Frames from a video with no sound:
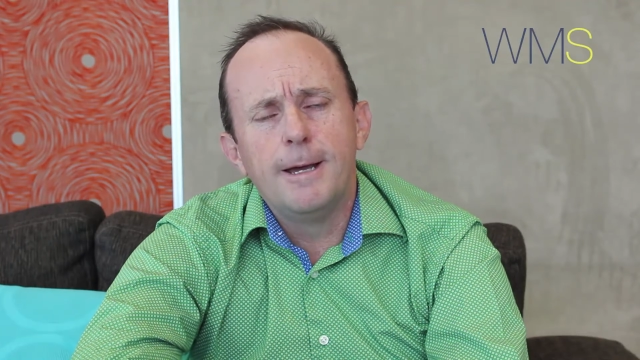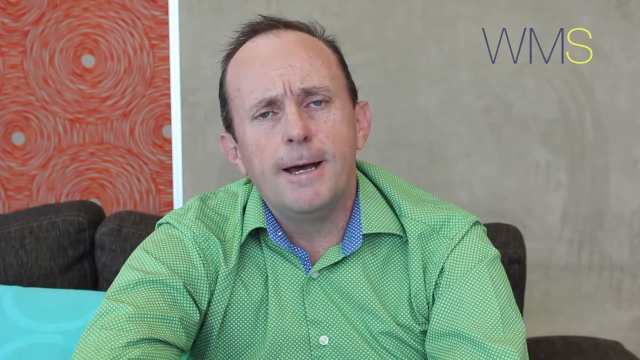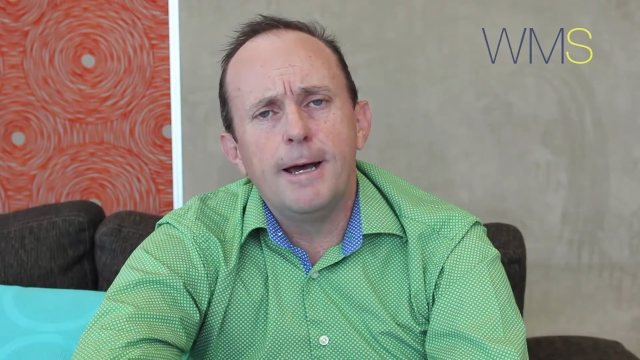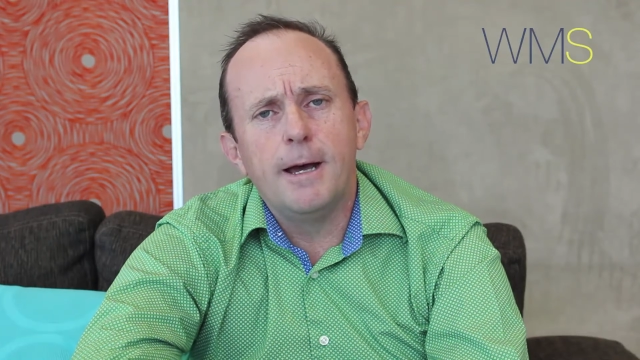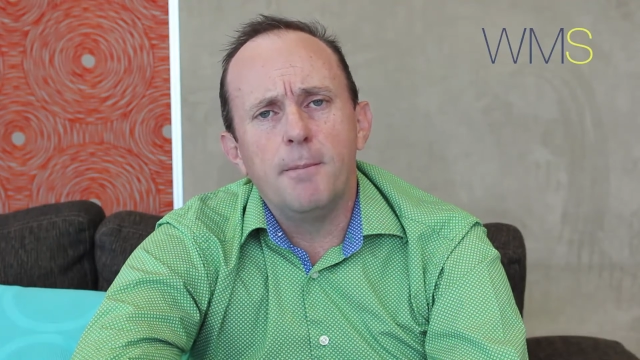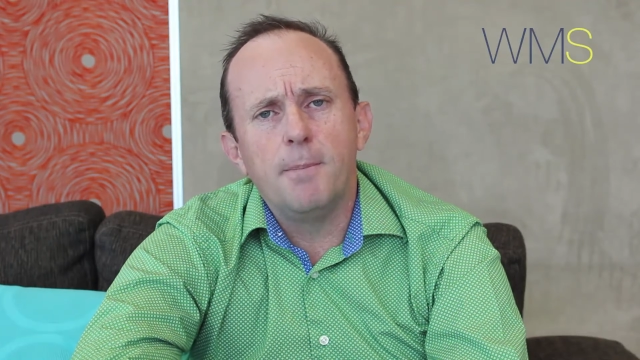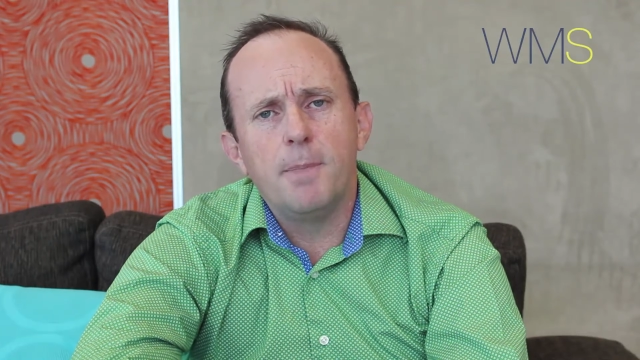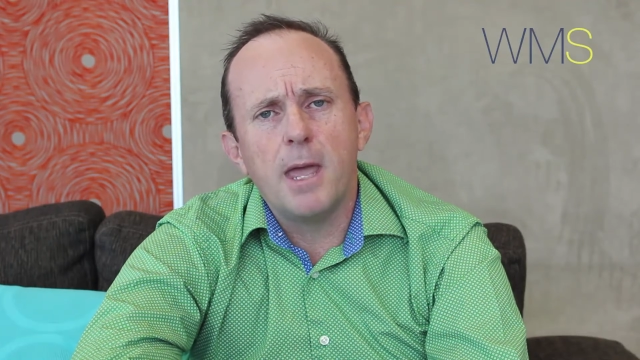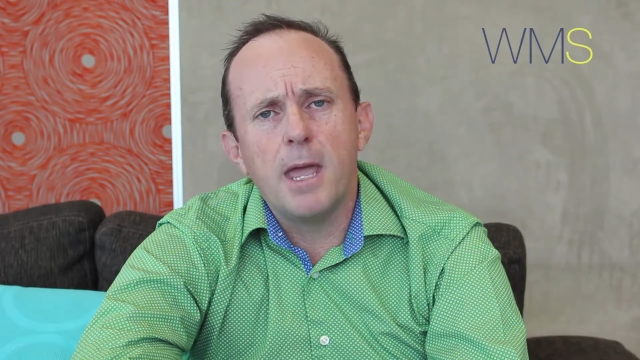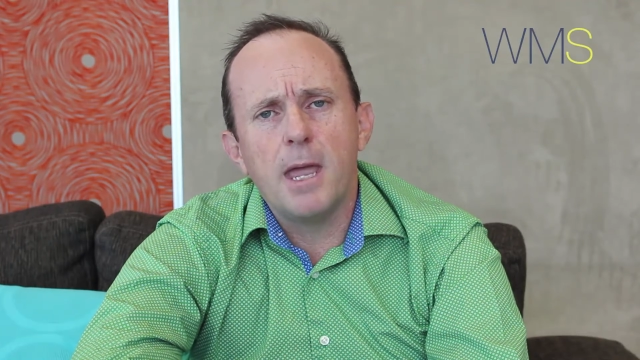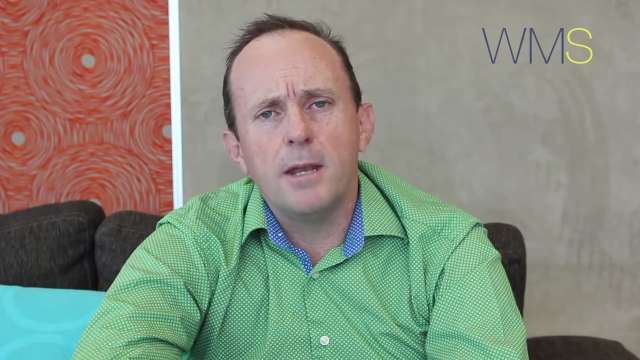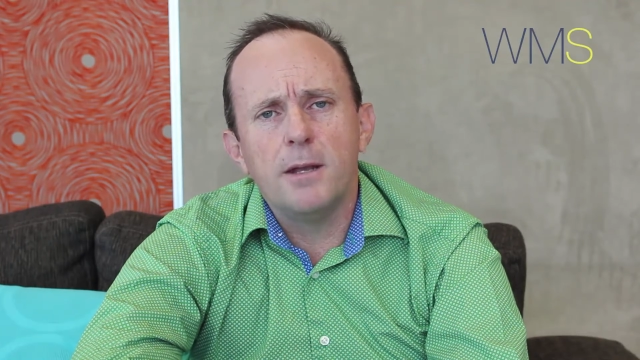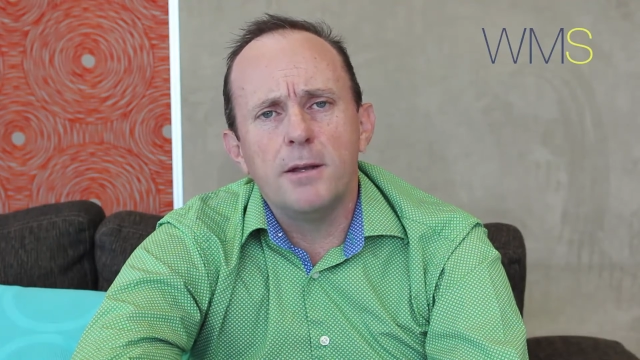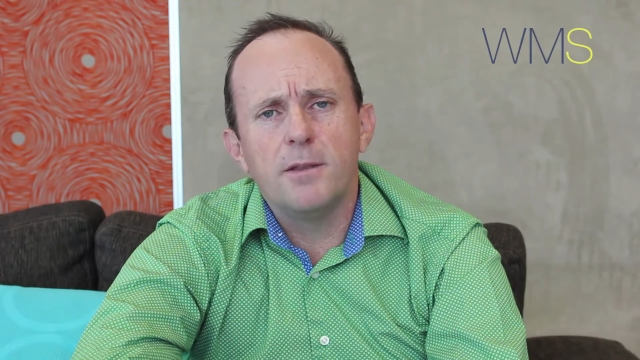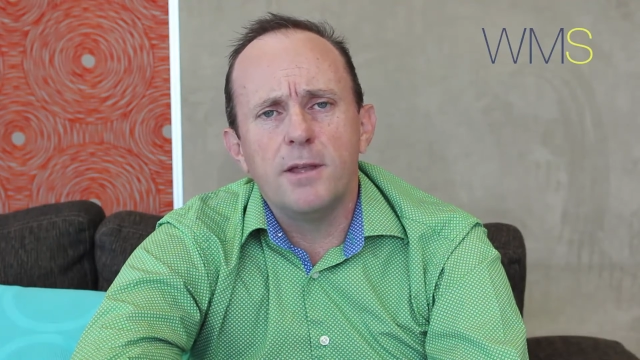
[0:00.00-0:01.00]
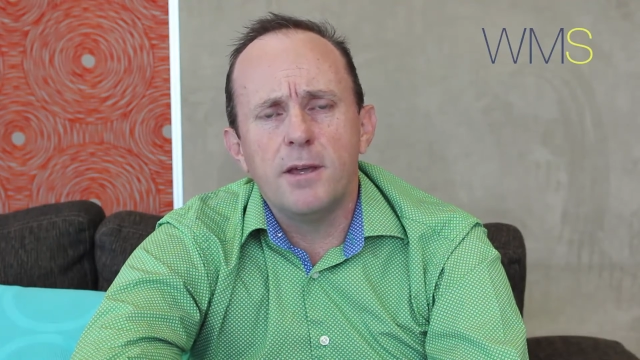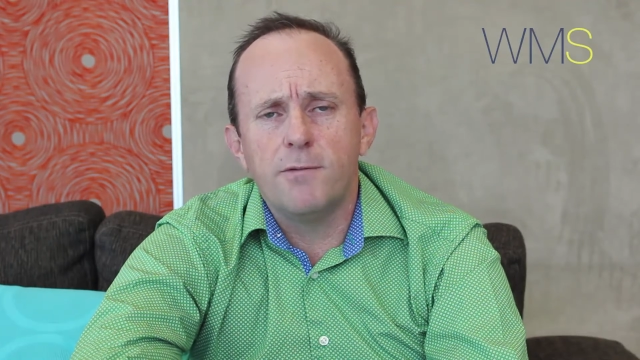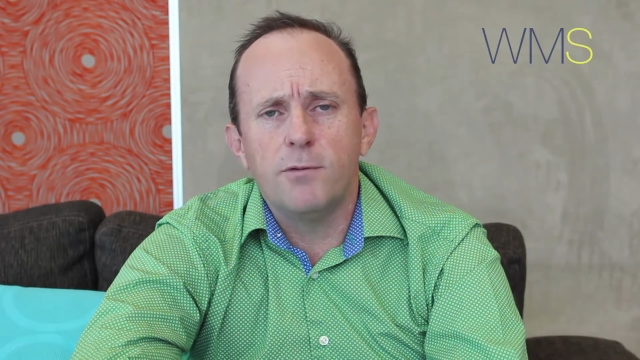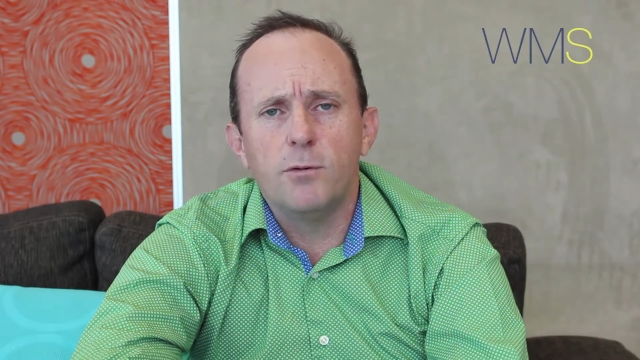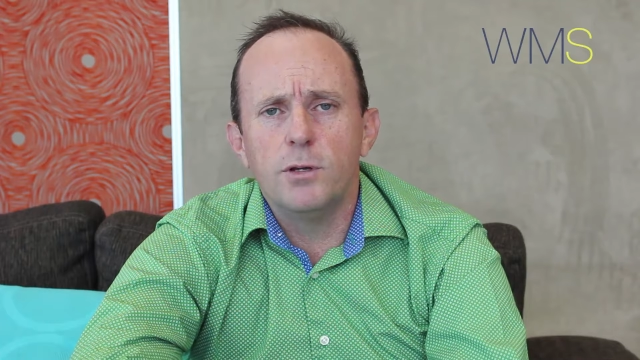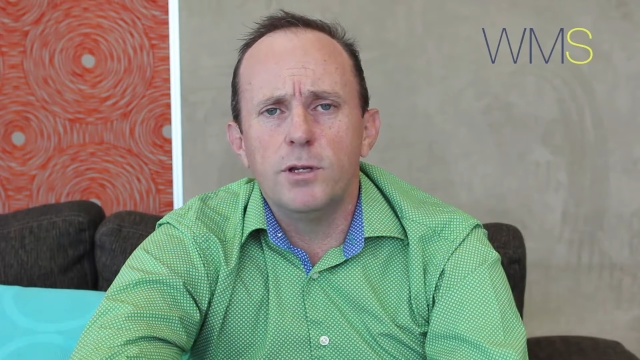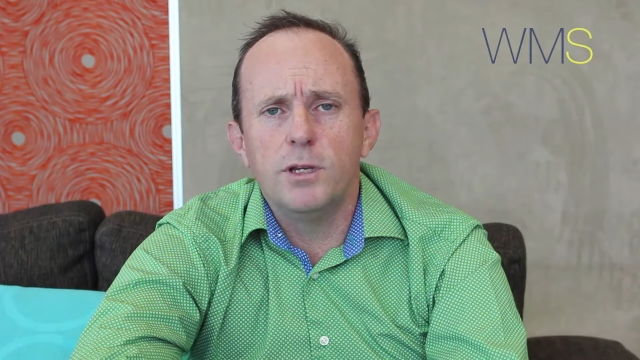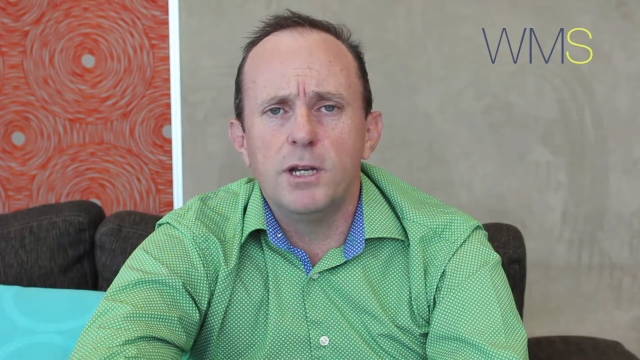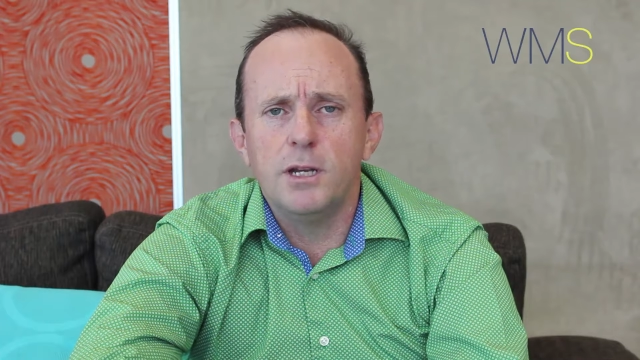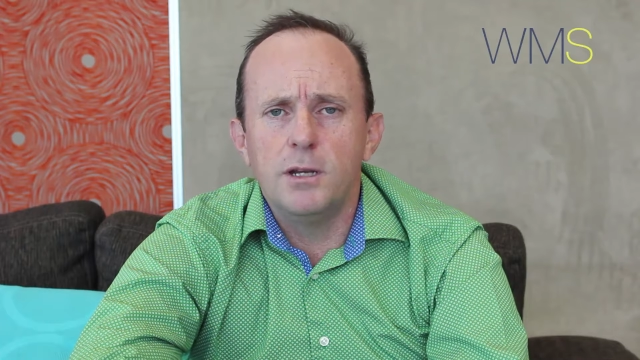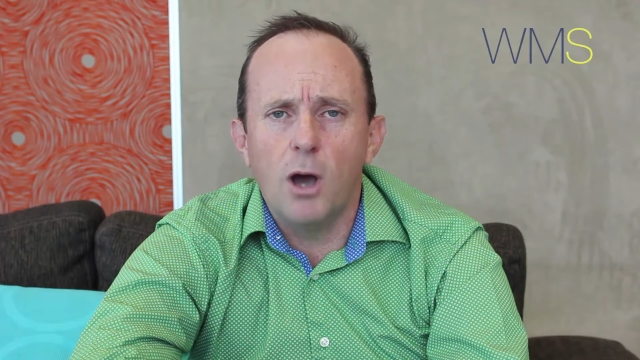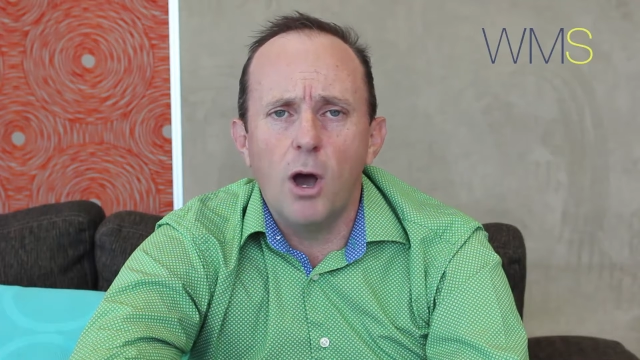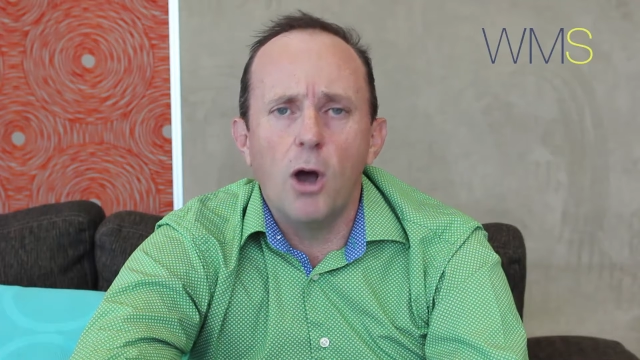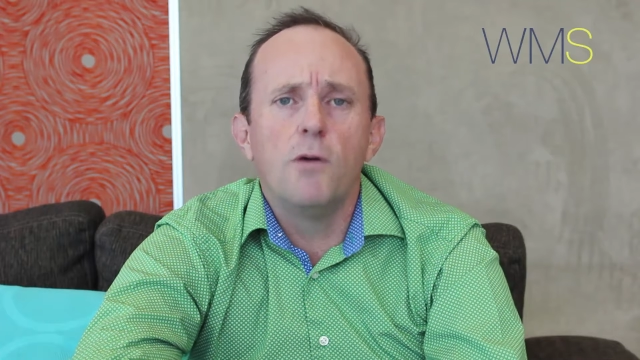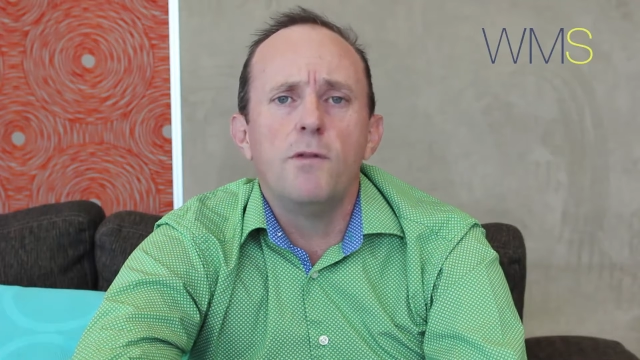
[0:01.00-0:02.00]
and therefore you need
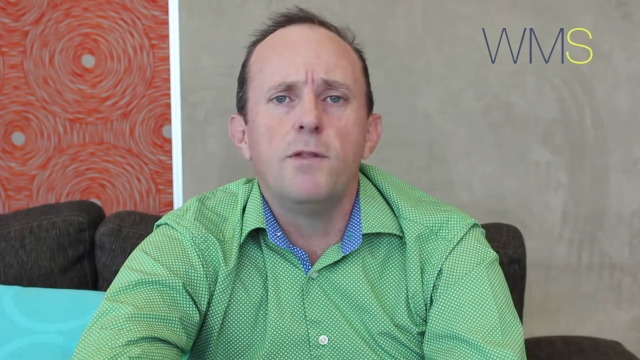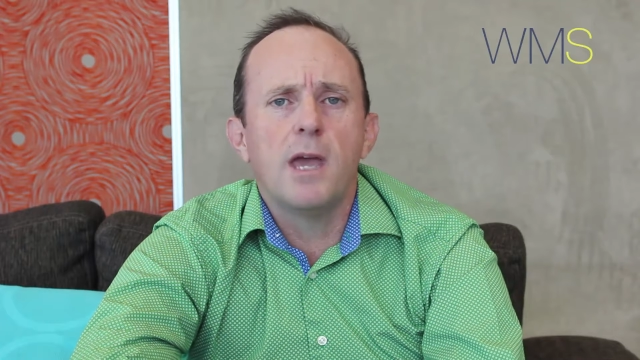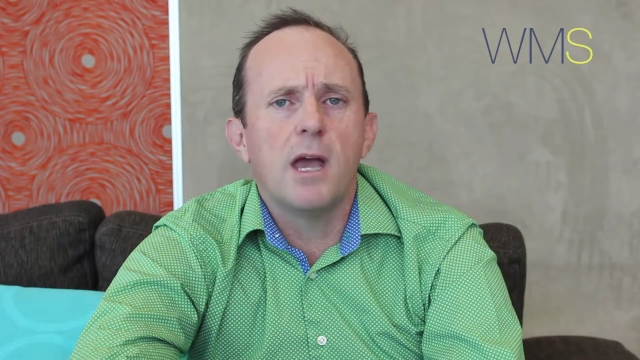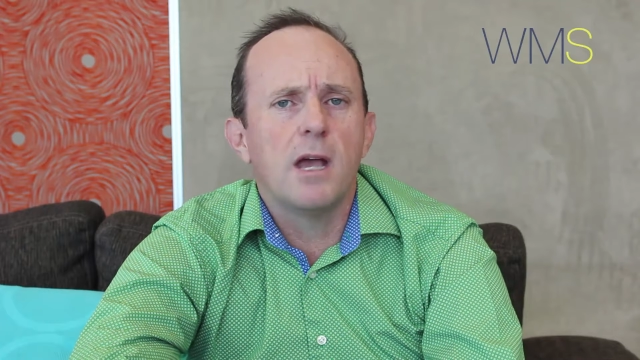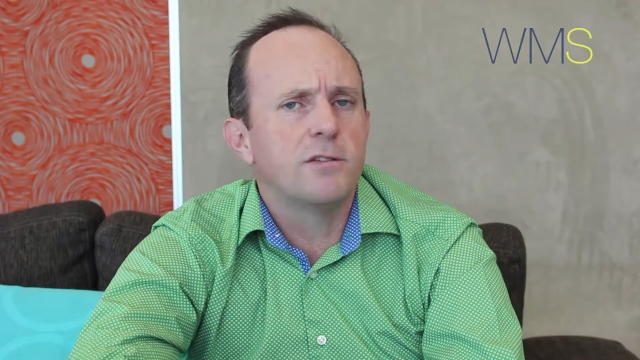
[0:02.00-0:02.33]
to own the